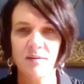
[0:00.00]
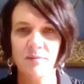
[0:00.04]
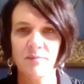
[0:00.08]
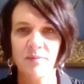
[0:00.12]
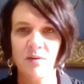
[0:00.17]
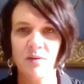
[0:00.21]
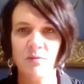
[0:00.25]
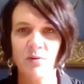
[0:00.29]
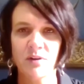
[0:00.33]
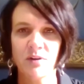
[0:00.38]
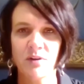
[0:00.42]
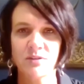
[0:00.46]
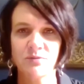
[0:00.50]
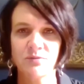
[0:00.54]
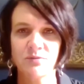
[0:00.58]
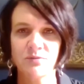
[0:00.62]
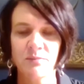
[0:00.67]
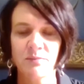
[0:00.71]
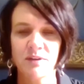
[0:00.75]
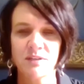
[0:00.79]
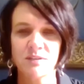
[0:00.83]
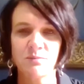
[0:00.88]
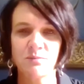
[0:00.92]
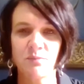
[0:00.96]
They weren't doing
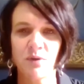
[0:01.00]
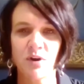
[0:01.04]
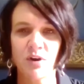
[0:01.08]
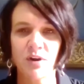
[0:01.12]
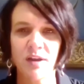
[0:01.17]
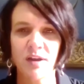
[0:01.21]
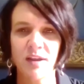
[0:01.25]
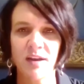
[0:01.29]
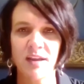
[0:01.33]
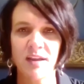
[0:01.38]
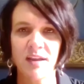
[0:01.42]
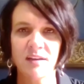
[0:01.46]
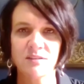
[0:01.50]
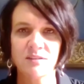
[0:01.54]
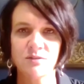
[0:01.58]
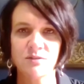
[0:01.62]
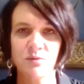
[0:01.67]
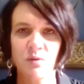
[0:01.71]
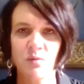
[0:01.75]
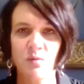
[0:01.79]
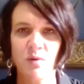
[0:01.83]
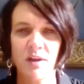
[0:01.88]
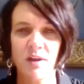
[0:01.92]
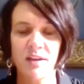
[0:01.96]
much marketing, so
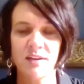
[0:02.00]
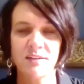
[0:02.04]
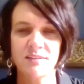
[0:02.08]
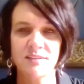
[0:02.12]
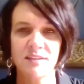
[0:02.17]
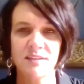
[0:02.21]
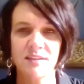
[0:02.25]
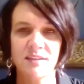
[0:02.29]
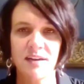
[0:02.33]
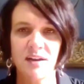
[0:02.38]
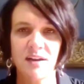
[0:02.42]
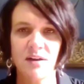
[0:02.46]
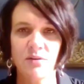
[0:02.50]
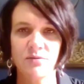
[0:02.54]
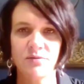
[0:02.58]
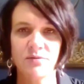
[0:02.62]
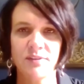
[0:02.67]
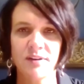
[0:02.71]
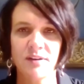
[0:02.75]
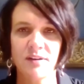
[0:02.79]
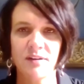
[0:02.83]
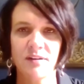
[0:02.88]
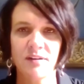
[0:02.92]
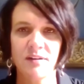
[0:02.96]
we wanted to get out
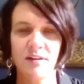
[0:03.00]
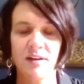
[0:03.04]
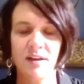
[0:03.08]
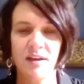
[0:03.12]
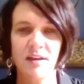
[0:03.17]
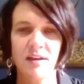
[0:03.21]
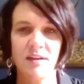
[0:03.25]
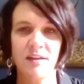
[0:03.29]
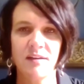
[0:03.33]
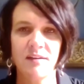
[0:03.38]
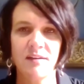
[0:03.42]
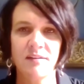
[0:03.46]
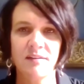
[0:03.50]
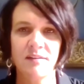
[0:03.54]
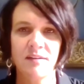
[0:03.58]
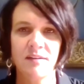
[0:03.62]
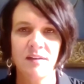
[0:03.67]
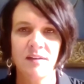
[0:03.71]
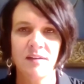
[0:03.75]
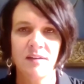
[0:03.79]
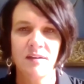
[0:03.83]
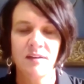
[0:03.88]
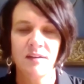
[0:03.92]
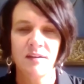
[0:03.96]
there and
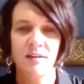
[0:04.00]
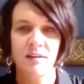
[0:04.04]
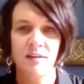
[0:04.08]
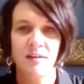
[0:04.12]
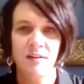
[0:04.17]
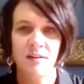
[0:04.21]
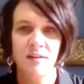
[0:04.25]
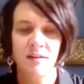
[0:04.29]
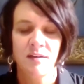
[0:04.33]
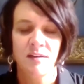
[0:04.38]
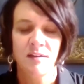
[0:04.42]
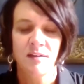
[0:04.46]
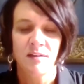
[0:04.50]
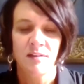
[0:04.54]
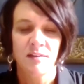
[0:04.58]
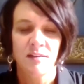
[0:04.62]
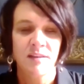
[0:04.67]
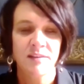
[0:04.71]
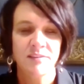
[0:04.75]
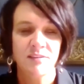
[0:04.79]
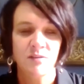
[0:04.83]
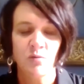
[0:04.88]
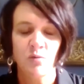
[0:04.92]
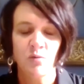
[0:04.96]

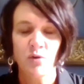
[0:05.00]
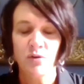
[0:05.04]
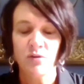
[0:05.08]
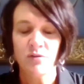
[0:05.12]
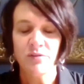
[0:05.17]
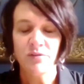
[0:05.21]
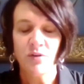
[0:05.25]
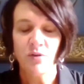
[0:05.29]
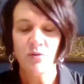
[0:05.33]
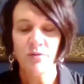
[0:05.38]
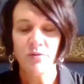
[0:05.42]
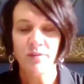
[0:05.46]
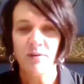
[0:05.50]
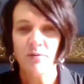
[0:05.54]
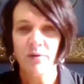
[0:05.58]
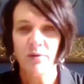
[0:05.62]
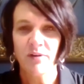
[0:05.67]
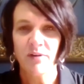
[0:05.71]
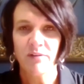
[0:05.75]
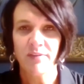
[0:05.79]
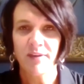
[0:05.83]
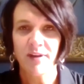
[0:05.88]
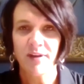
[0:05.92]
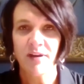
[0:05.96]
let the world know that we
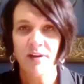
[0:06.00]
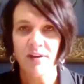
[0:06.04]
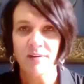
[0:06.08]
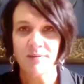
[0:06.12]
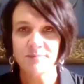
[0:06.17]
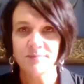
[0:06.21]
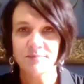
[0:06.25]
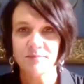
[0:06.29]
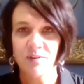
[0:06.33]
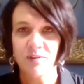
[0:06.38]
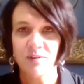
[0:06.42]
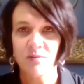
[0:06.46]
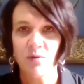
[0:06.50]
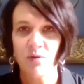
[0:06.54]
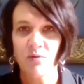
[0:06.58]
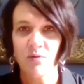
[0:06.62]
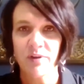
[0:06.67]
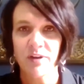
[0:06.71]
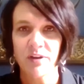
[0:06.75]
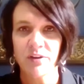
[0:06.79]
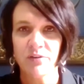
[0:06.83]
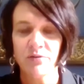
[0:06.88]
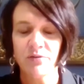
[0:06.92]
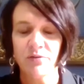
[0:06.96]
were there and what
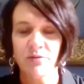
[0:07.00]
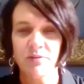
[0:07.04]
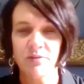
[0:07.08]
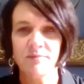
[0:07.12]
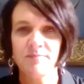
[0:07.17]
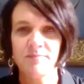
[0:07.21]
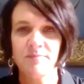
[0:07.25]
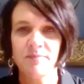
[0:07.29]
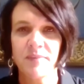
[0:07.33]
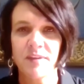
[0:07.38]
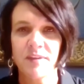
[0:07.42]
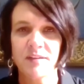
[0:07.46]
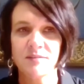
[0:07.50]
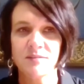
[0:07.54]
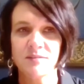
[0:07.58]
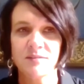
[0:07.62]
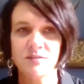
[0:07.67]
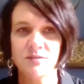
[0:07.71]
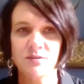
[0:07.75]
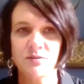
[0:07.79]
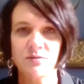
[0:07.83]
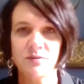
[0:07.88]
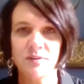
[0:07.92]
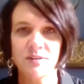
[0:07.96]
we do. And
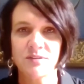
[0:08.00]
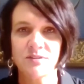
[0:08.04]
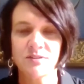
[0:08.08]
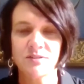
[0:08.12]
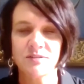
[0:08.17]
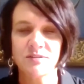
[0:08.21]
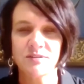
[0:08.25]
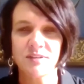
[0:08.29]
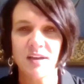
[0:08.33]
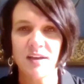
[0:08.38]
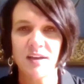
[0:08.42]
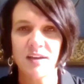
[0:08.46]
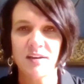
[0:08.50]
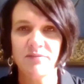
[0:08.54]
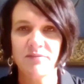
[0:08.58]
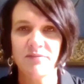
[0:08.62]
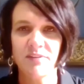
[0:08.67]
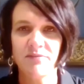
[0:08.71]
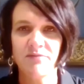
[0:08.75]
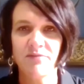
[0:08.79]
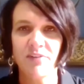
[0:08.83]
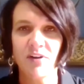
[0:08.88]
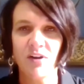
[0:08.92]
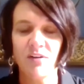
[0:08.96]
so it just kind of
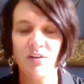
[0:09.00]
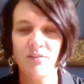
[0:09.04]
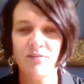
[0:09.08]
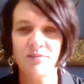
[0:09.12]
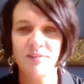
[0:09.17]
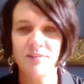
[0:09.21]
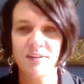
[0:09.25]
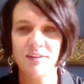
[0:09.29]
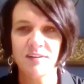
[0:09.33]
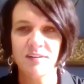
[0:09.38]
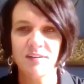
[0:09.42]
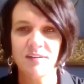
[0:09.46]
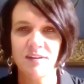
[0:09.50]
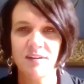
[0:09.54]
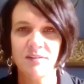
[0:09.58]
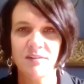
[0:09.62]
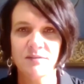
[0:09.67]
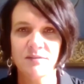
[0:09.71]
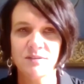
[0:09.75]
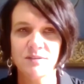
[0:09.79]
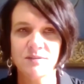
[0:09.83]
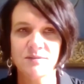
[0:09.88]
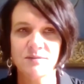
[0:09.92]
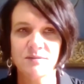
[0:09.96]
evolved, and I
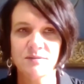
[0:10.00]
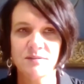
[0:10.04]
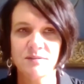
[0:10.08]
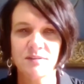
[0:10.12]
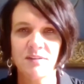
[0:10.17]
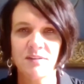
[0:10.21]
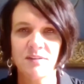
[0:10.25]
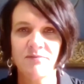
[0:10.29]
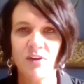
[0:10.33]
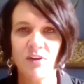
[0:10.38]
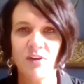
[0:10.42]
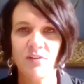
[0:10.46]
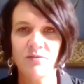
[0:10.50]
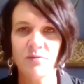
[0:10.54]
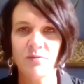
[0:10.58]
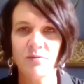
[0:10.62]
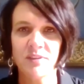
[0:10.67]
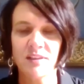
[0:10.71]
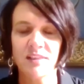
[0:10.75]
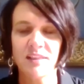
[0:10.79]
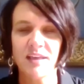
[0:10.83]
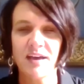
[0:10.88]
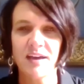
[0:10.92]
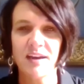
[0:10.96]
was involved with
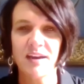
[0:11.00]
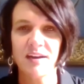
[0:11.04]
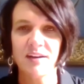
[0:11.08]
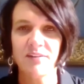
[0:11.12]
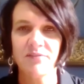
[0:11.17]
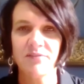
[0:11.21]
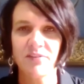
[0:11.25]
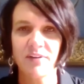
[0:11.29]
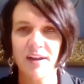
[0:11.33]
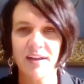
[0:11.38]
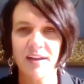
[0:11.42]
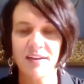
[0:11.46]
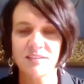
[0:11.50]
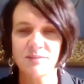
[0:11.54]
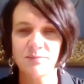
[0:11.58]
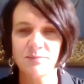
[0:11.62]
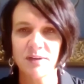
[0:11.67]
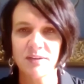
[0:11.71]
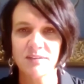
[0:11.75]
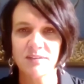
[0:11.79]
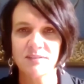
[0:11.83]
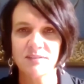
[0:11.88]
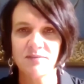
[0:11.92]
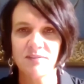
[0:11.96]
a lot of different
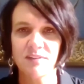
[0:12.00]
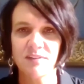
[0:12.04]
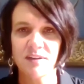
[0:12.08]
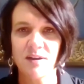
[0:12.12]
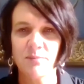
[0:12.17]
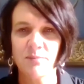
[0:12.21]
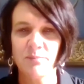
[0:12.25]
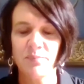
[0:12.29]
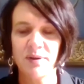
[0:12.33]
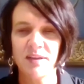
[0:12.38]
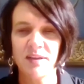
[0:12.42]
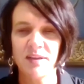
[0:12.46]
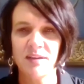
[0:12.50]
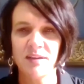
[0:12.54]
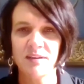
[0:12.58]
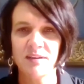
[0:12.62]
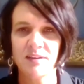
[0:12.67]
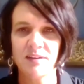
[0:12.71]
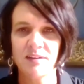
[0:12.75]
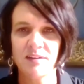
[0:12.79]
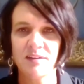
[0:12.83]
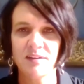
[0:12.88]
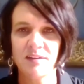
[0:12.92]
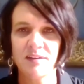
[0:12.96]
aspects of the company,
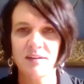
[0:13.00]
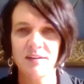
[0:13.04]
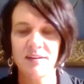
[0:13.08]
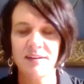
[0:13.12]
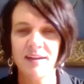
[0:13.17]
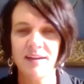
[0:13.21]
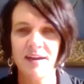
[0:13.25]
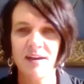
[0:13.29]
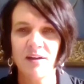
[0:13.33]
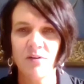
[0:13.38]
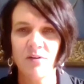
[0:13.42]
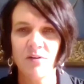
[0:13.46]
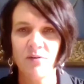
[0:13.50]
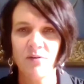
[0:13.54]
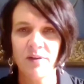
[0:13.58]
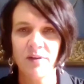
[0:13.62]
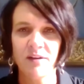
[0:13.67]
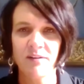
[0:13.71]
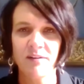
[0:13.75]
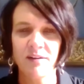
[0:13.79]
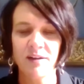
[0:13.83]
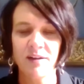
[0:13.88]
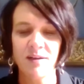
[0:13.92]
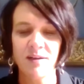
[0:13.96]
and now
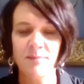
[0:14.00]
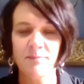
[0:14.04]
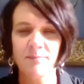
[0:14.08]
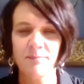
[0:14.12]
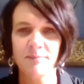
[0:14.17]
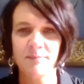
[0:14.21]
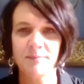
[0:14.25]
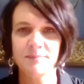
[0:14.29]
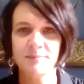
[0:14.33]
here I am.